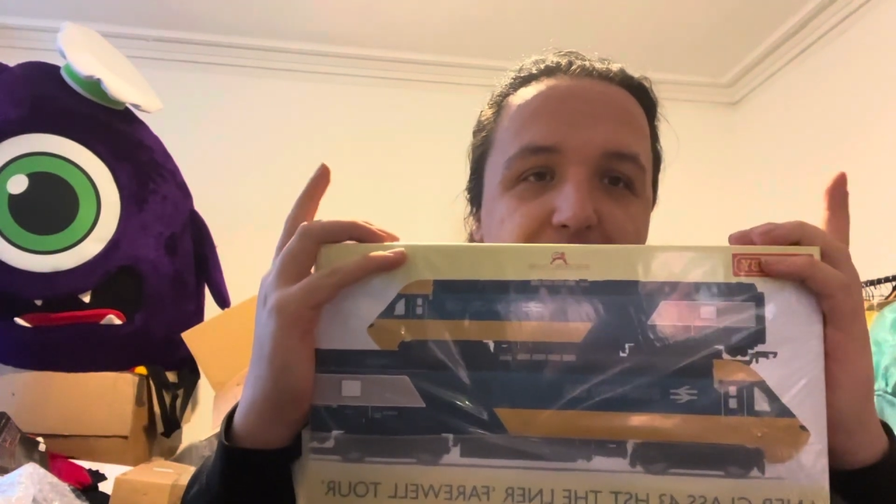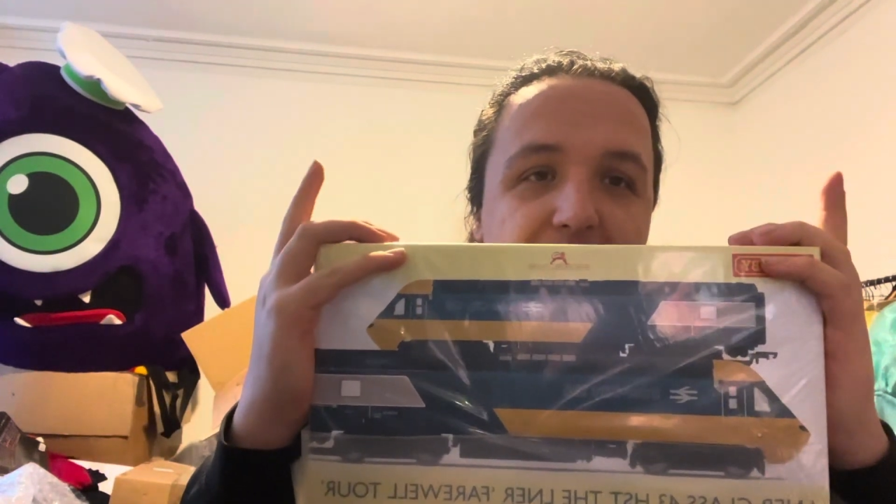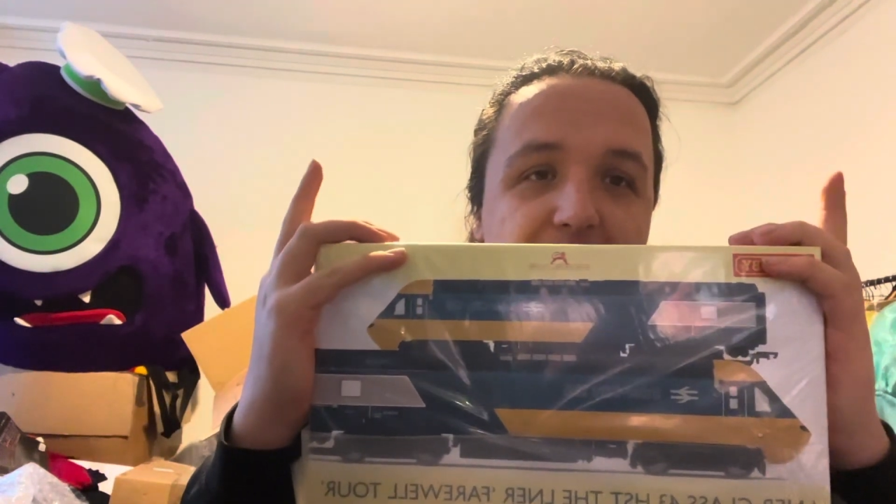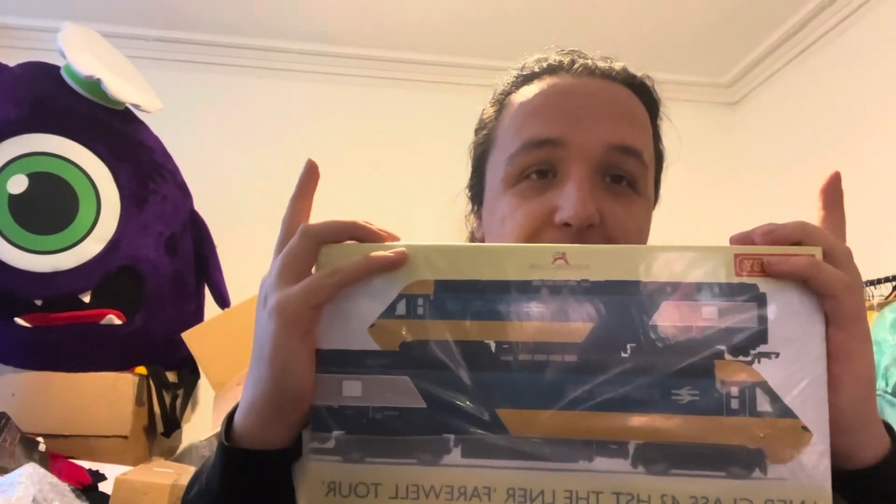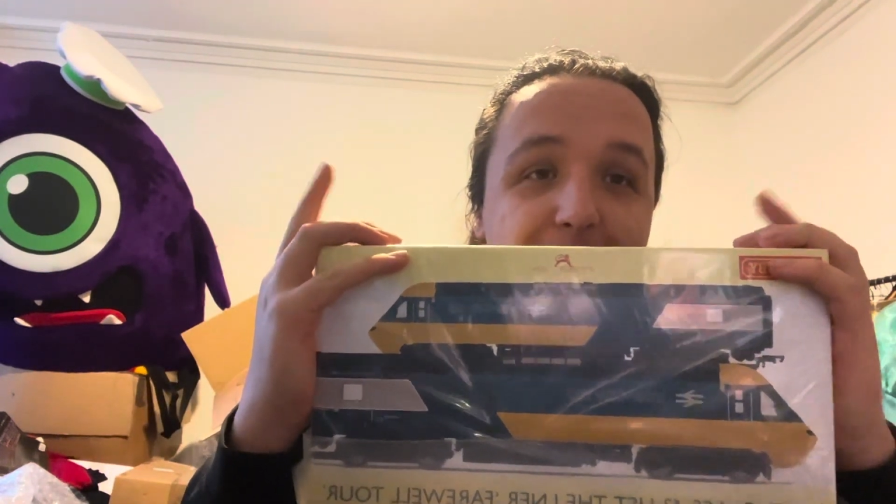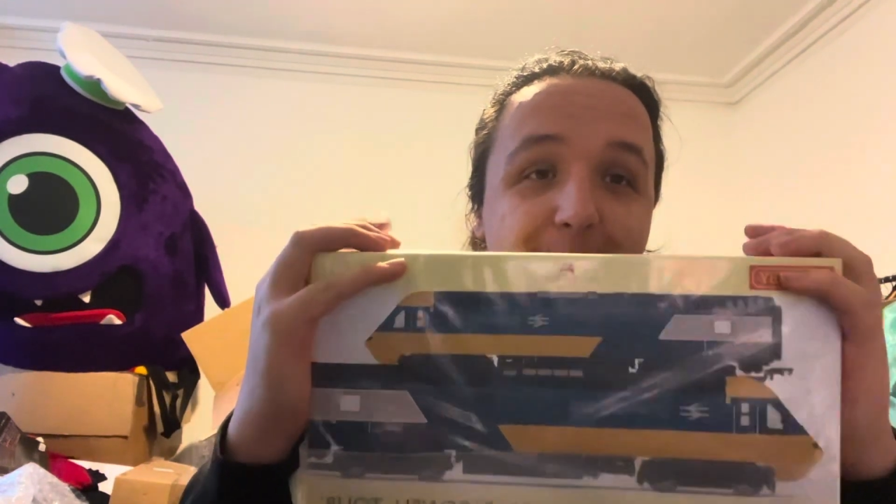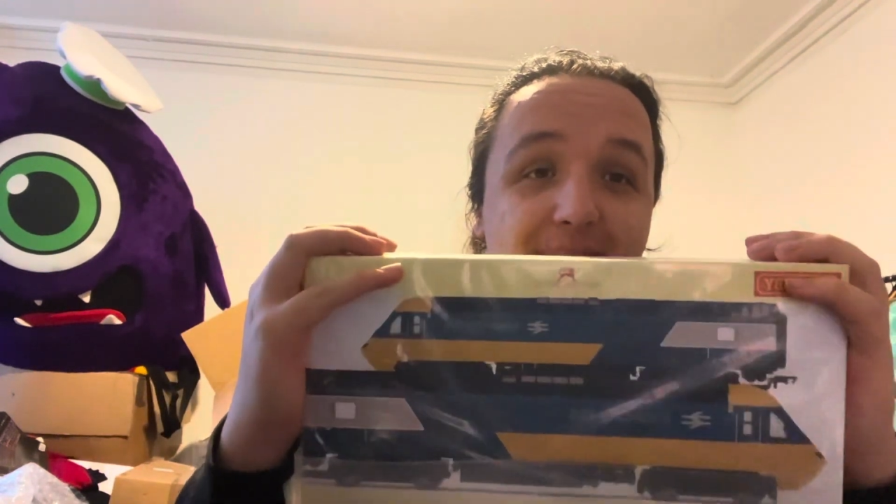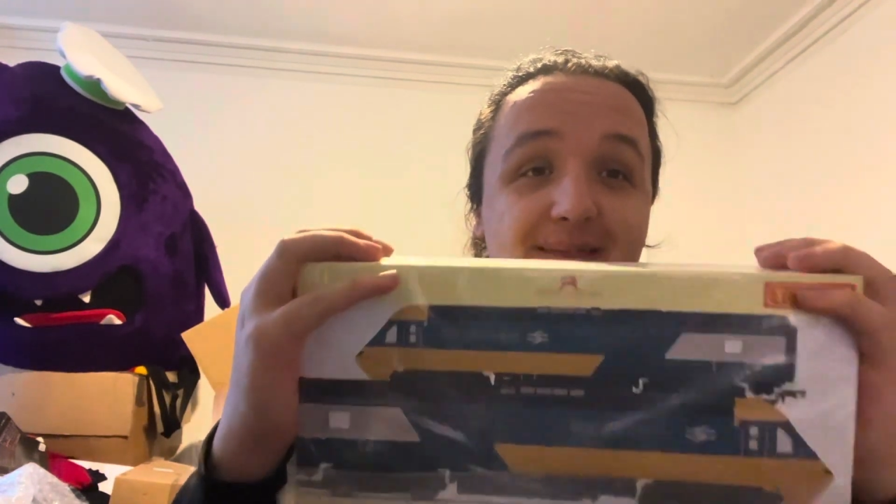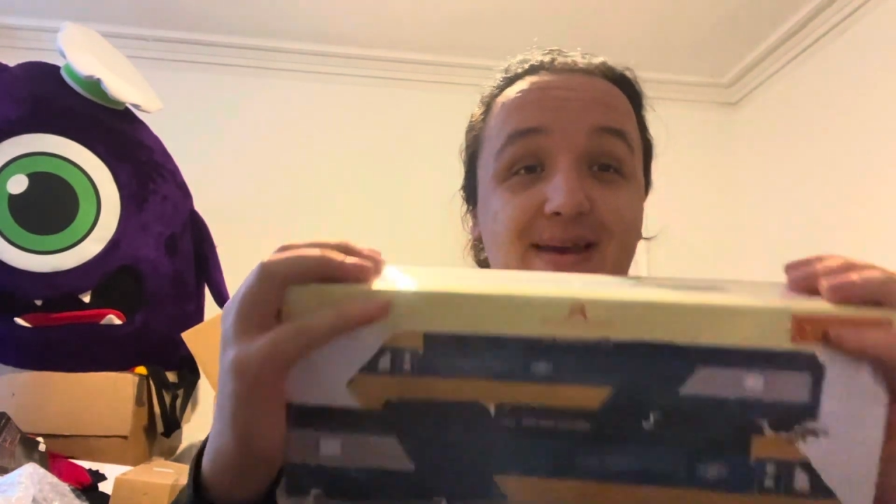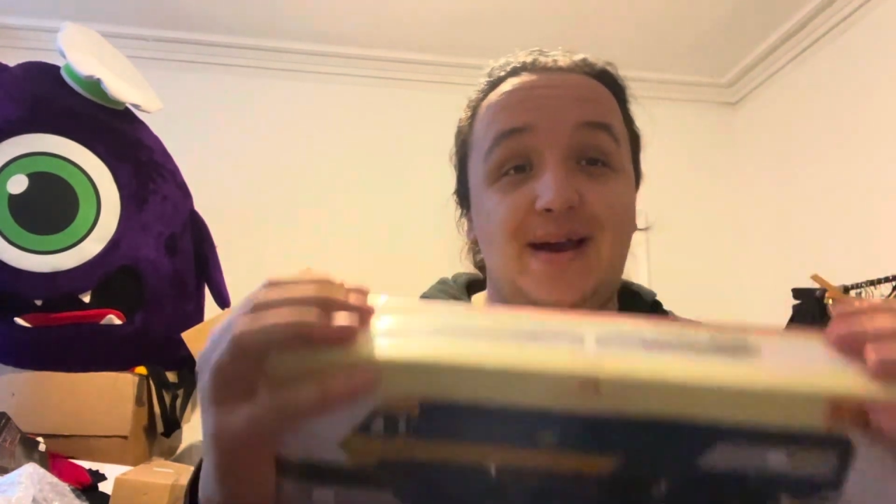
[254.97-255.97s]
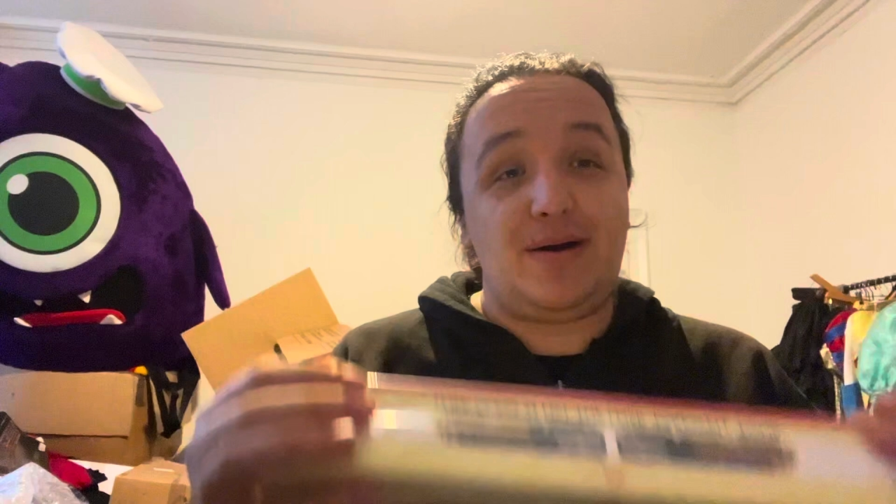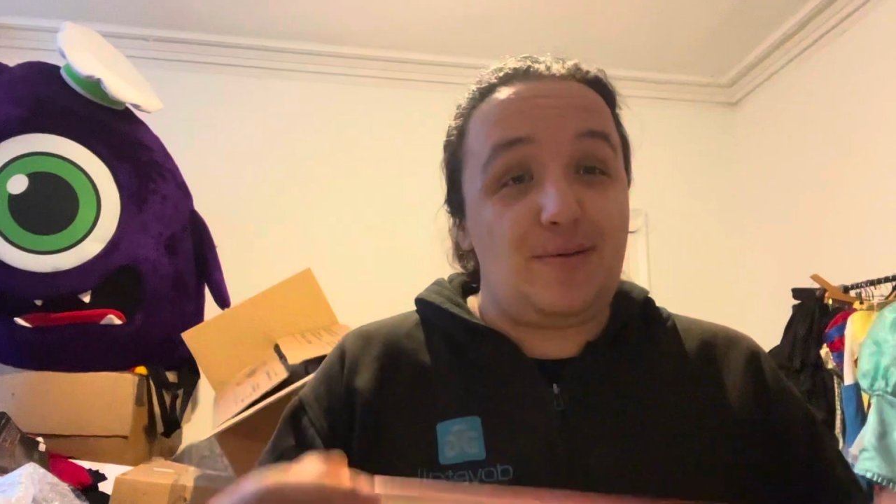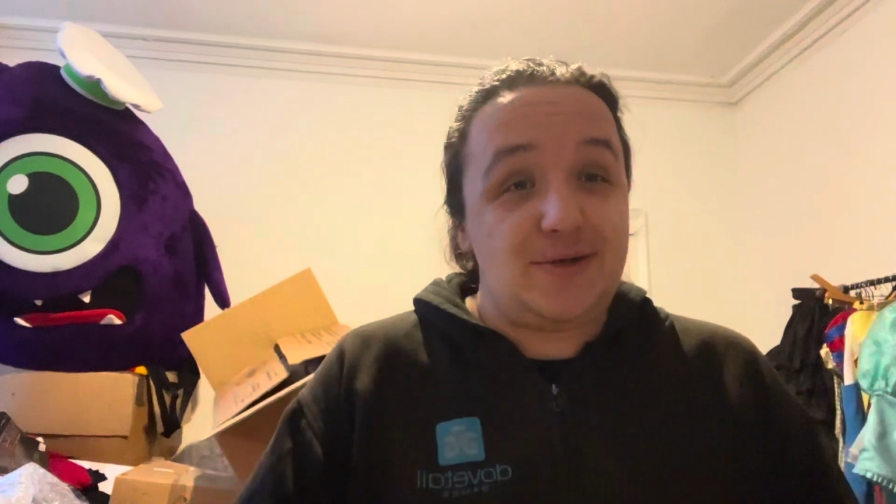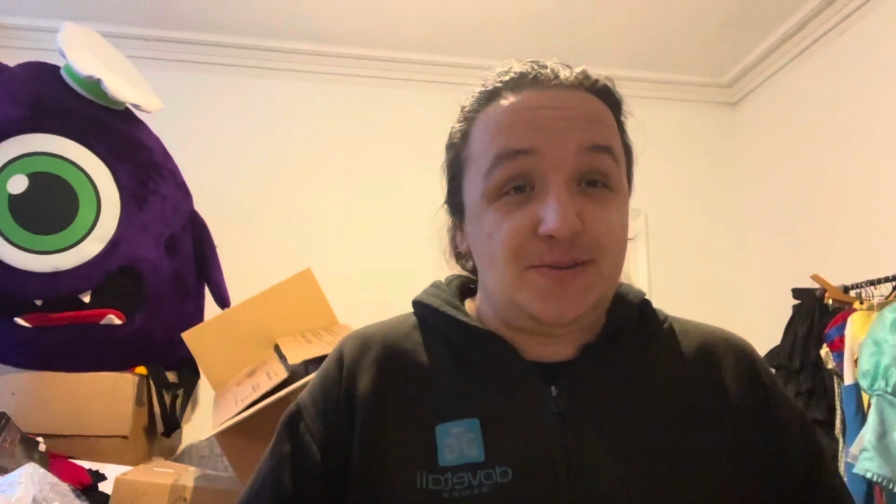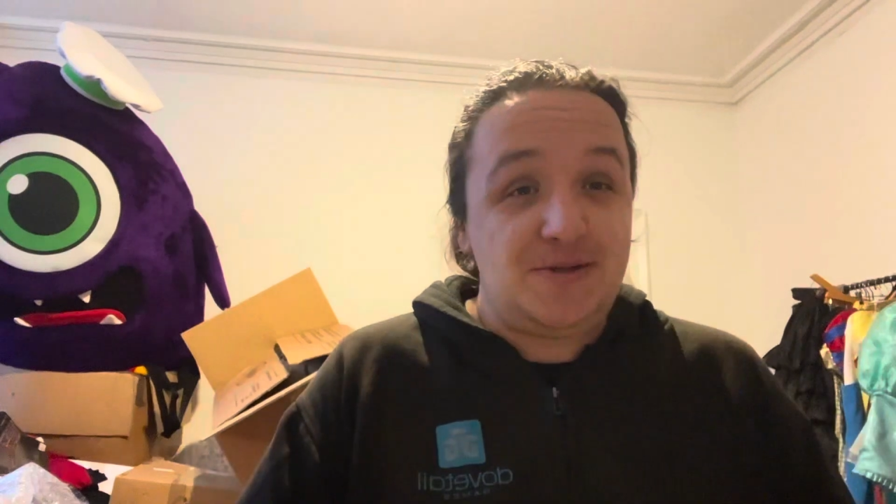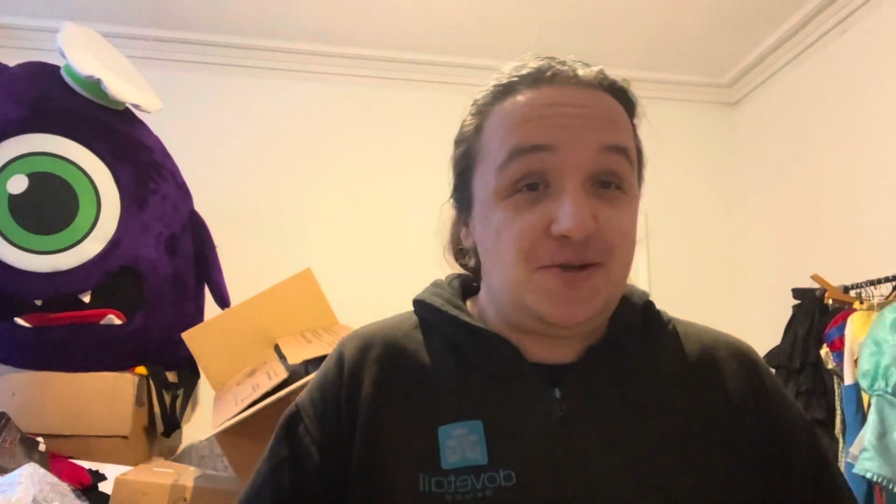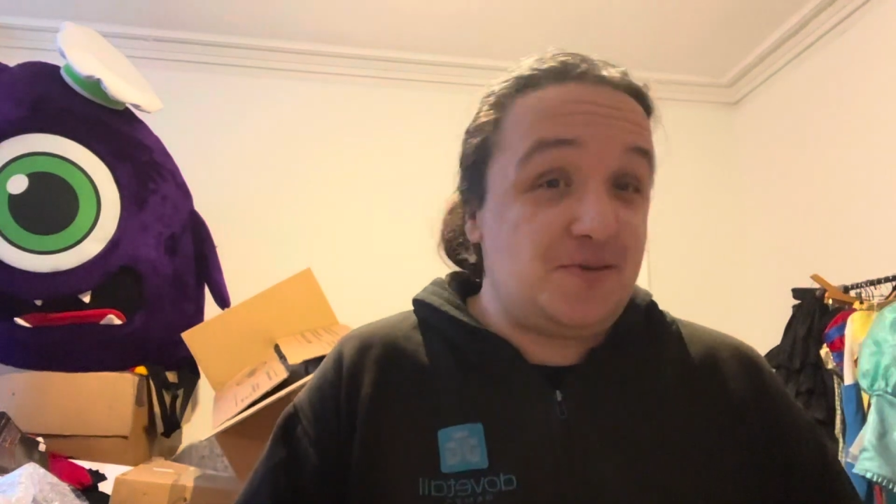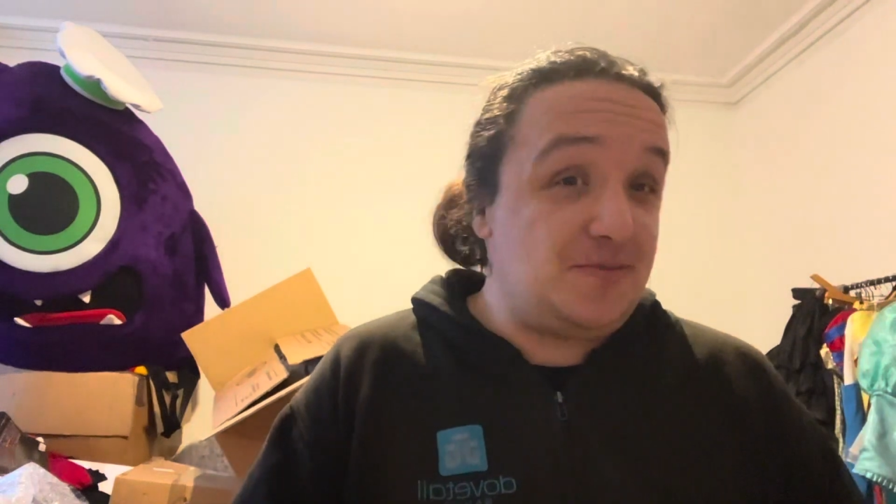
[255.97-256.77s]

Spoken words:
I think I watched a bit too